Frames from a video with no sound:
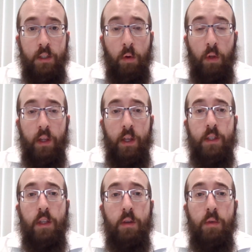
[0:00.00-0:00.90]
So all he
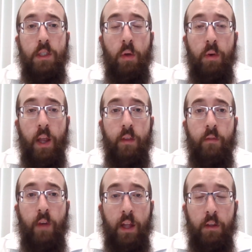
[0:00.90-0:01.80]
has to do is donate the
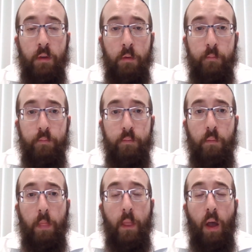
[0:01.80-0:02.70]
value
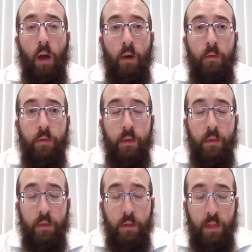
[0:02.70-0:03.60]
of
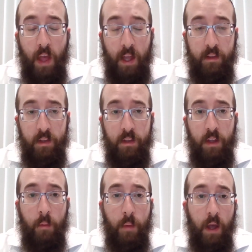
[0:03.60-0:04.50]
that
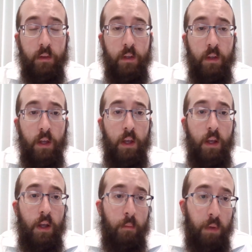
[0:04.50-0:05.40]
amount
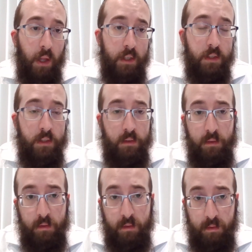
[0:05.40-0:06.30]
plus
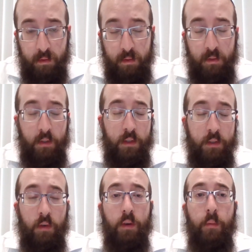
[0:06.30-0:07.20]
a
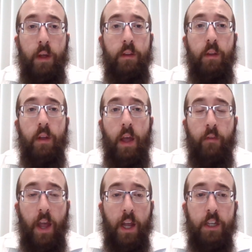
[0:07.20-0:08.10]
certain amount
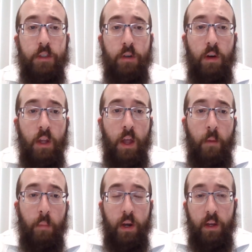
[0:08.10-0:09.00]
of extra,
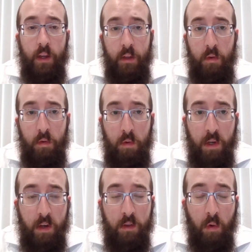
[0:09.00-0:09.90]
but you
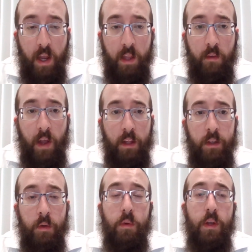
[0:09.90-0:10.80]
can donate the
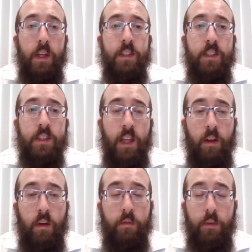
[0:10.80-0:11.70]
value instead
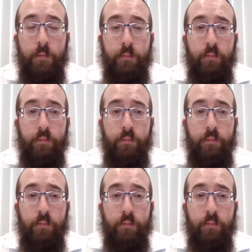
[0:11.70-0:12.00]
of